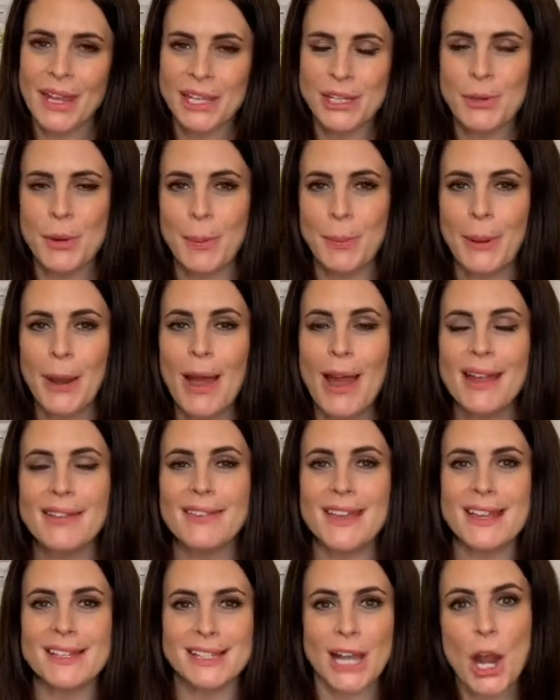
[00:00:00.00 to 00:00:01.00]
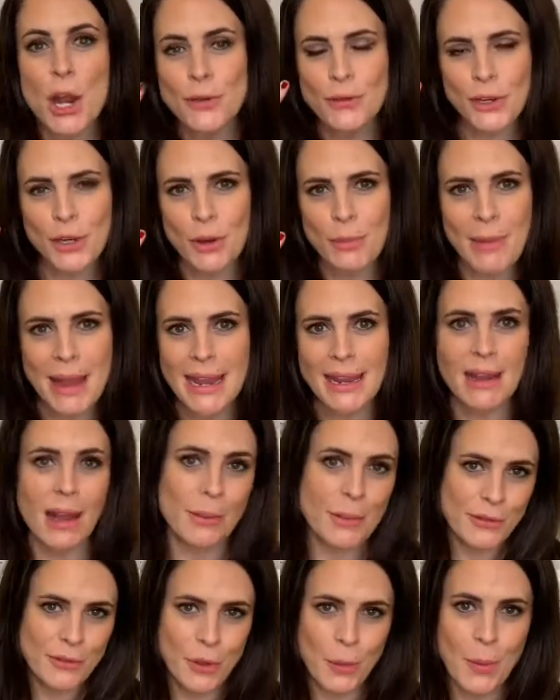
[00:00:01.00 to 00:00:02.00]
You apply this over your
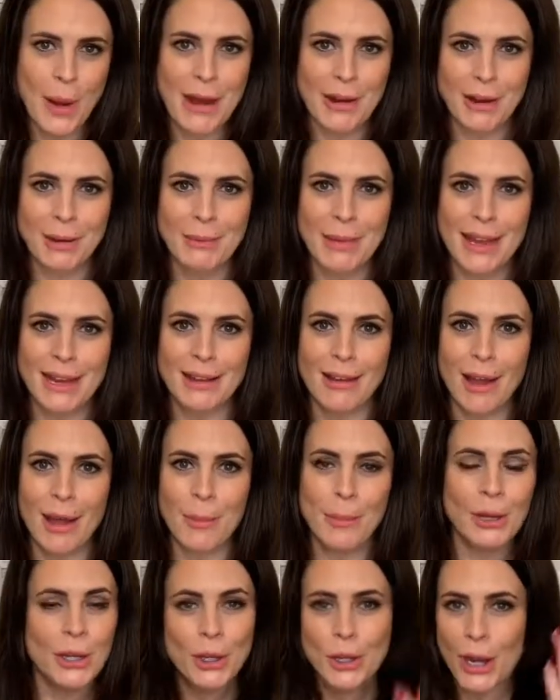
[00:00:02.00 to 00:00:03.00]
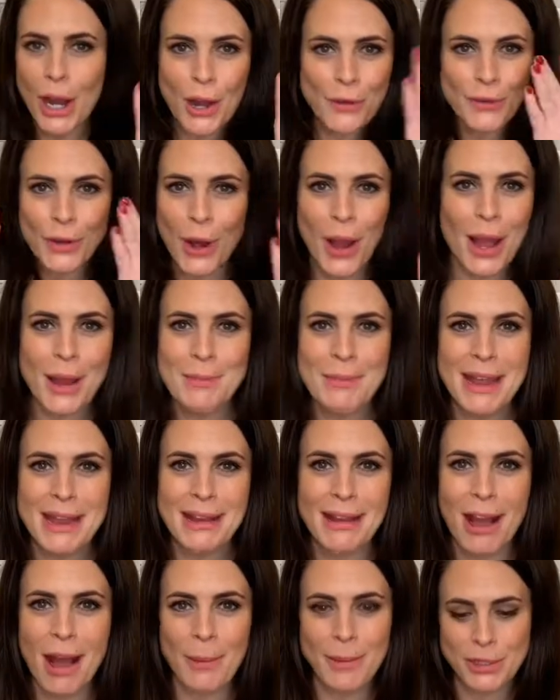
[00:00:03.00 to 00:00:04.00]
makeup if you're wearing makeup, over your eye
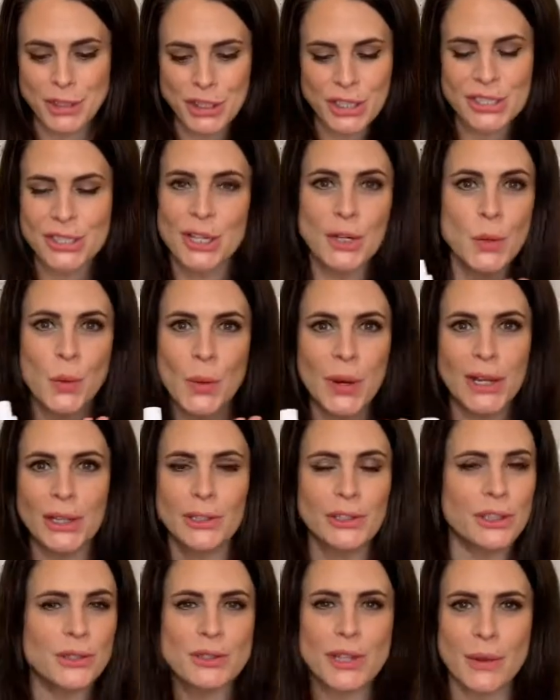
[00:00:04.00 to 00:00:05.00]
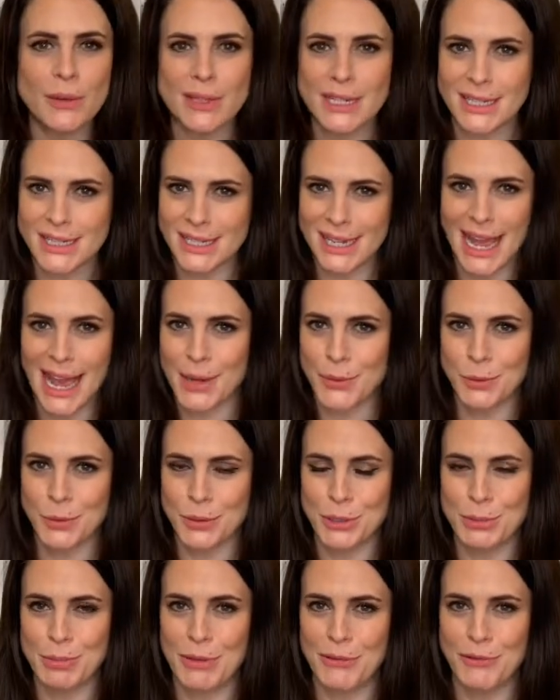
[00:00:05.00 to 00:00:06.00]
makeup, it's just an oil, you don't need to add
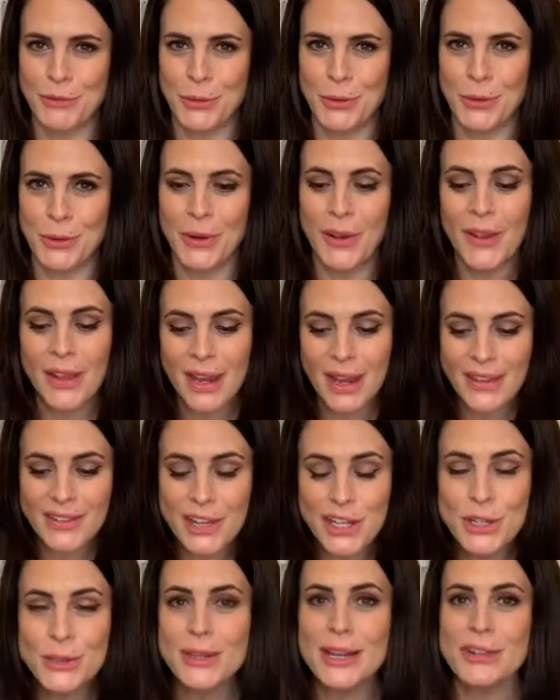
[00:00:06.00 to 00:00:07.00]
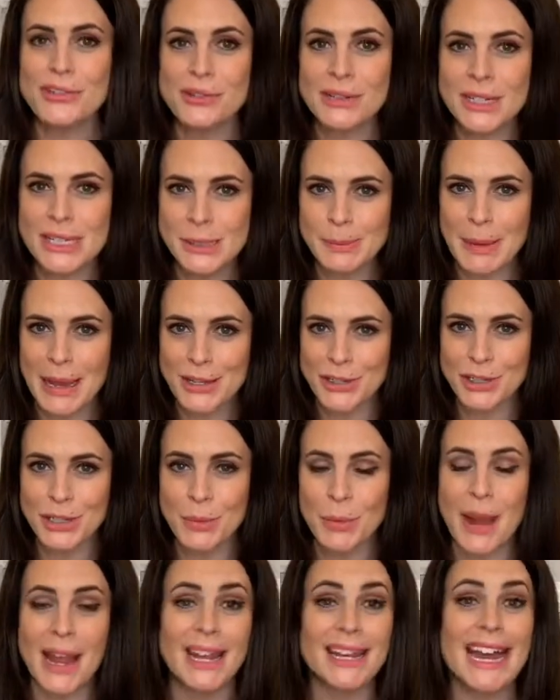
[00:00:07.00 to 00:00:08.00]
water before, and then you literally splash it
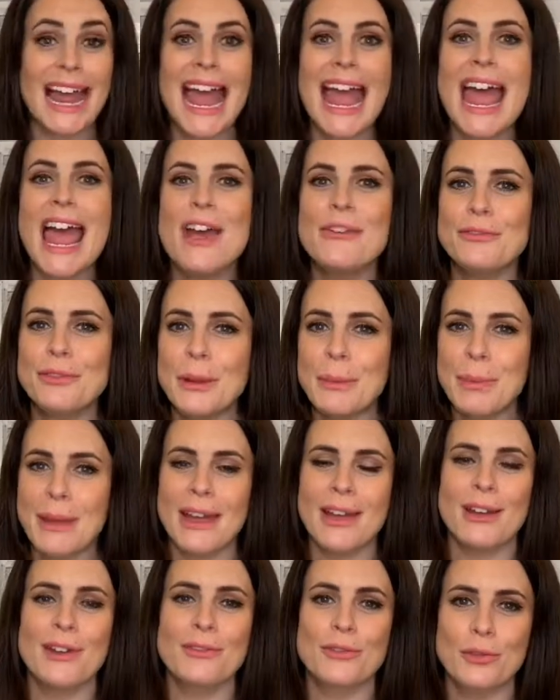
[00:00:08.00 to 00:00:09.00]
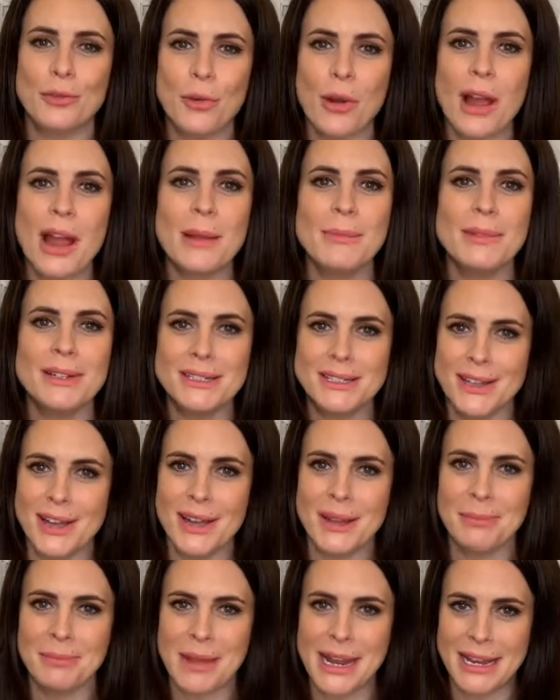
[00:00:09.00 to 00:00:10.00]
away and every bit of grime and
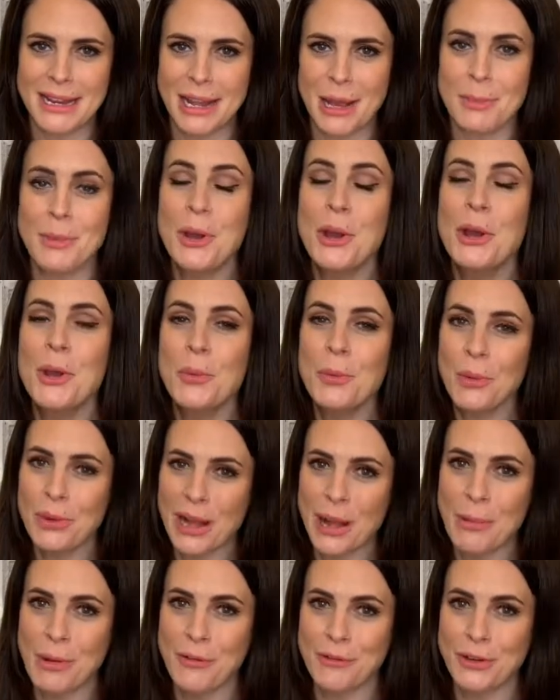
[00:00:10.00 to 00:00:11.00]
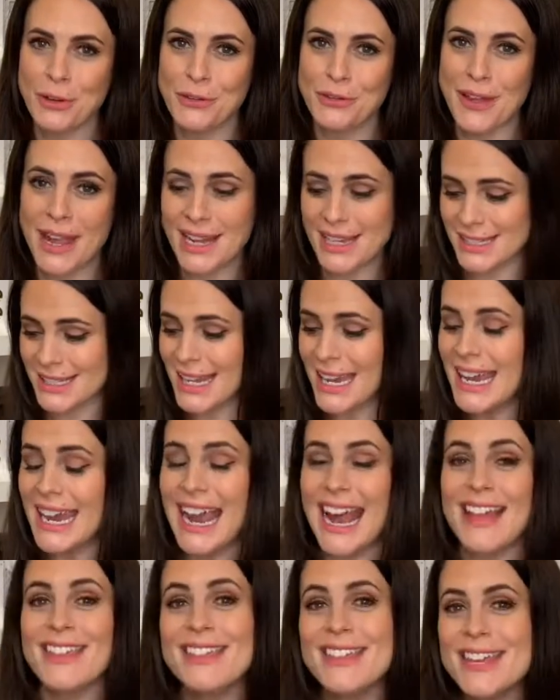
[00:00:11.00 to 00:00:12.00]
dirt and makeup will come off your face.
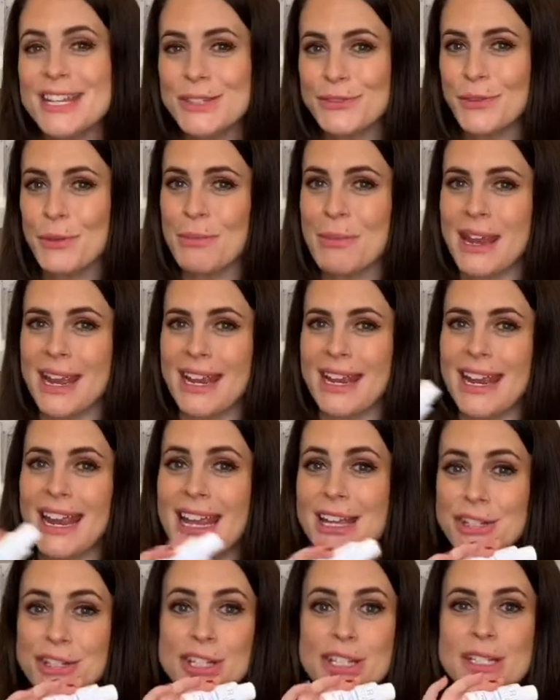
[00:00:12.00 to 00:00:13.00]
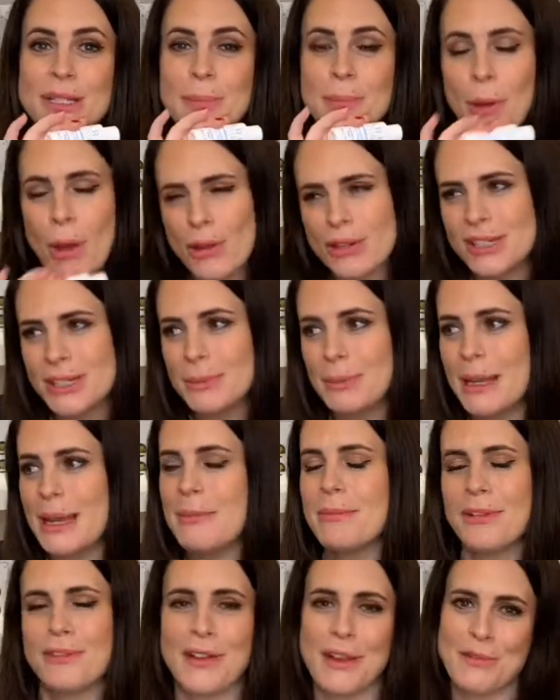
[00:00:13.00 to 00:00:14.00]
And this for me is just possibly
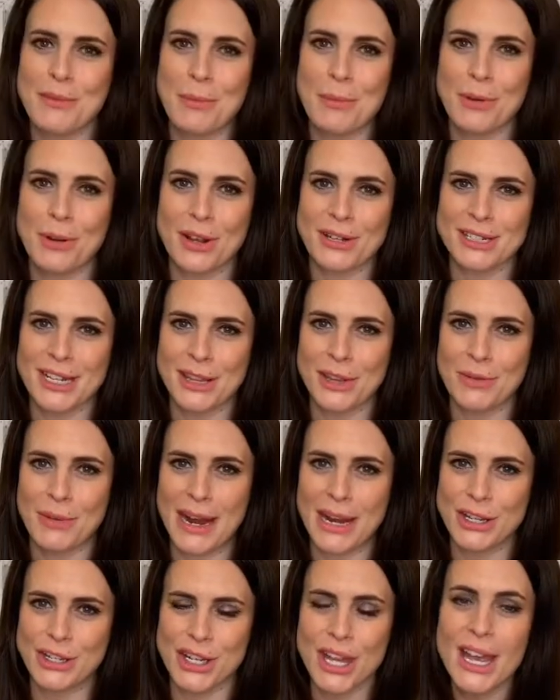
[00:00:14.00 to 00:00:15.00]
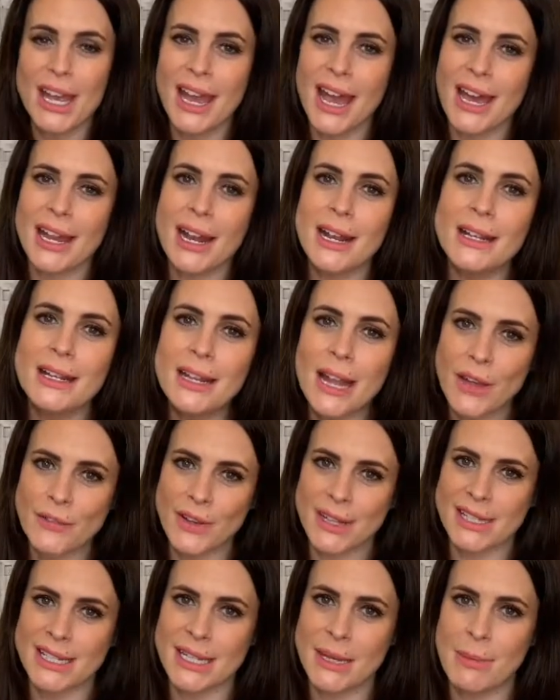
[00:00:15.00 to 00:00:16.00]
my favourite product in the range, and I
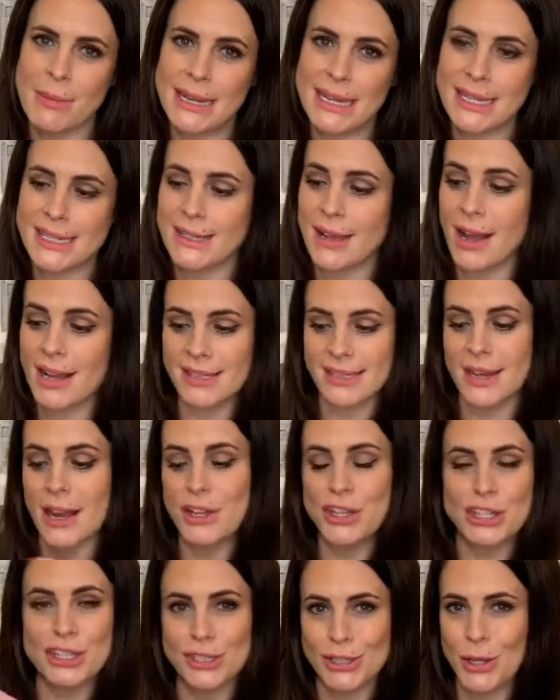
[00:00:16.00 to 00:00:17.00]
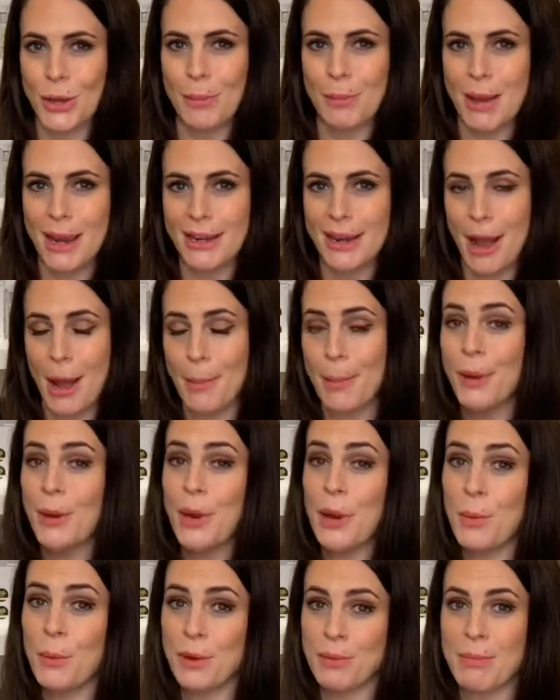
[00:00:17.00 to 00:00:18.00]
love it in a mini size, and I just top mine up
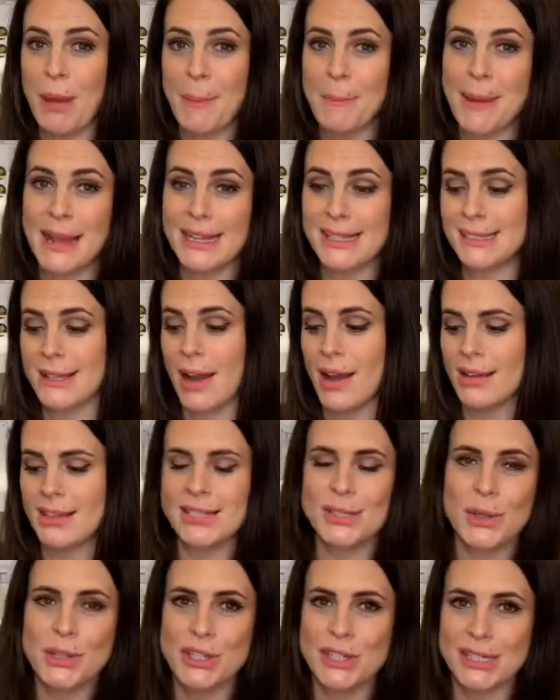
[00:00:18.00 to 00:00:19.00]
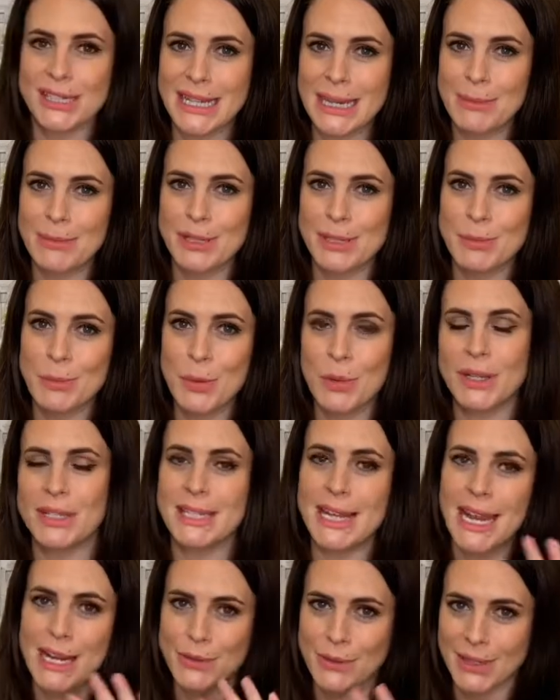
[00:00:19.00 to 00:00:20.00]
with my big size, so I just keep the small
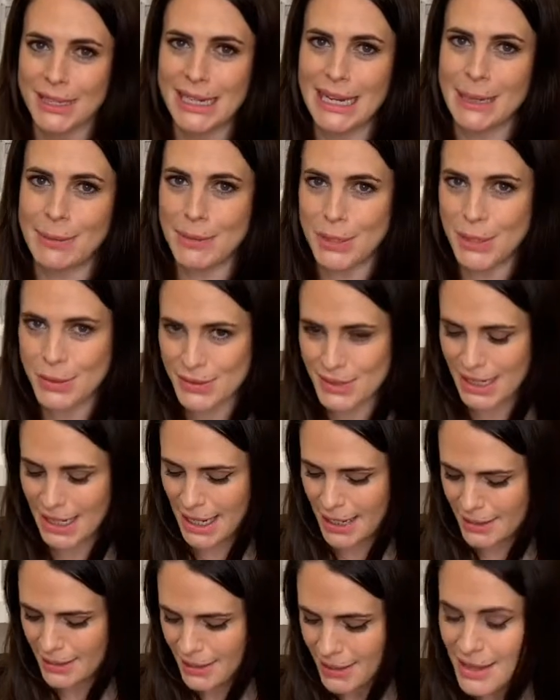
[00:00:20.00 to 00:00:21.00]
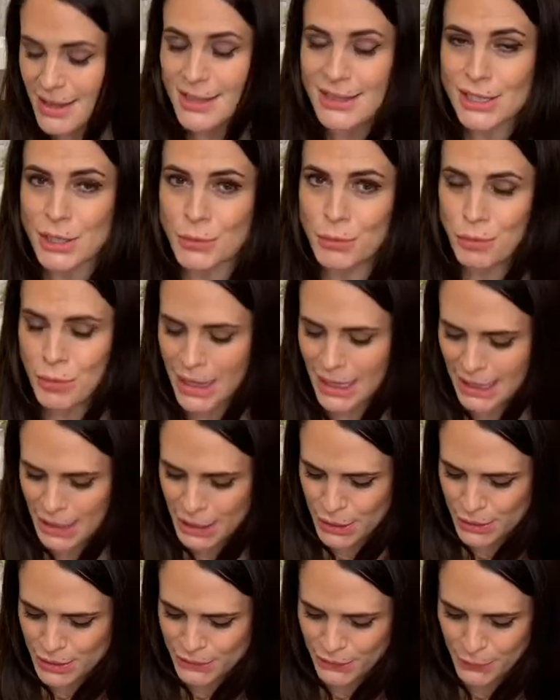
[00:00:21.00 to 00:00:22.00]
container and keep using it. So really
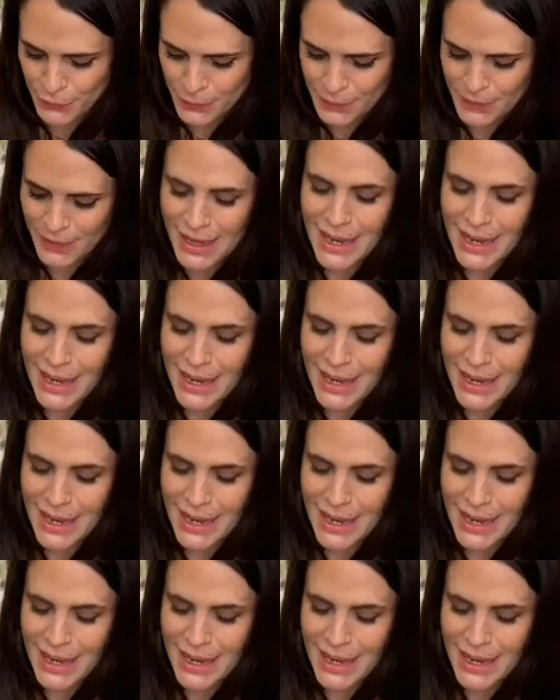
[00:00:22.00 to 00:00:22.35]
useful.